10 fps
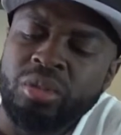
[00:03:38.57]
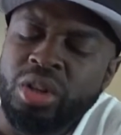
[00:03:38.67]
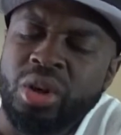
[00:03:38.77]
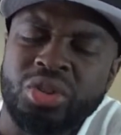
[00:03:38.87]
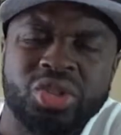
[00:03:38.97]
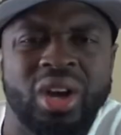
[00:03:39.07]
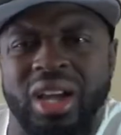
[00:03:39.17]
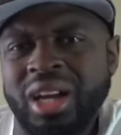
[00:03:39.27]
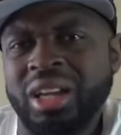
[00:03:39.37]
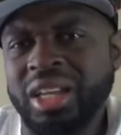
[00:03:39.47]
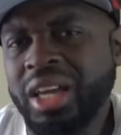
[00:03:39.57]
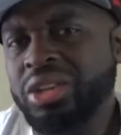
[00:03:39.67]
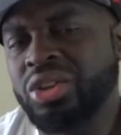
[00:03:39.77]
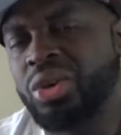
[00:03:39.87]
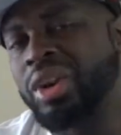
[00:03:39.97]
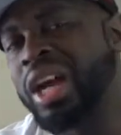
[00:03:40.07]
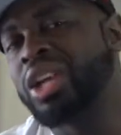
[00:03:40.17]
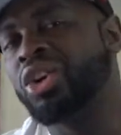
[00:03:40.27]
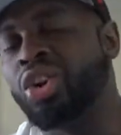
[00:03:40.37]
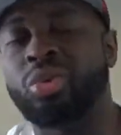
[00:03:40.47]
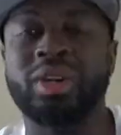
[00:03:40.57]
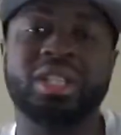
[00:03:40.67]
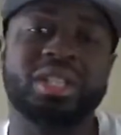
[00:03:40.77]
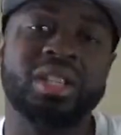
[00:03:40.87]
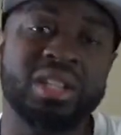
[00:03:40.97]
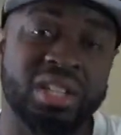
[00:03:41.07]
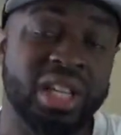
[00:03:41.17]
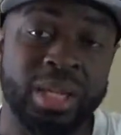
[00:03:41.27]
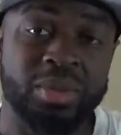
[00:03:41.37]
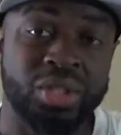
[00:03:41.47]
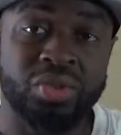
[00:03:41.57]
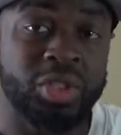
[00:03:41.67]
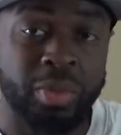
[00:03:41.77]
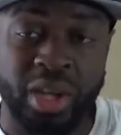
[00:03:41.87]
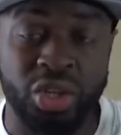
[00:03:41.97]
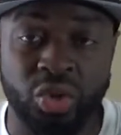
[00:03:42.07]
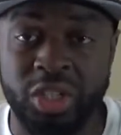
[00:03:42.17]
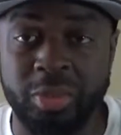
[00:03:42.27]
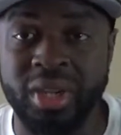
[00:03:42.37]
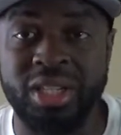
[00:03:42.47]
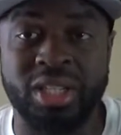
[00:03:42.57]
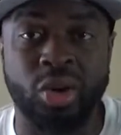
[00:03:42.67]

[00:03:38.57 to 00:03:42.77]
you know, so again, you know, Nike always seems to spare no expenses.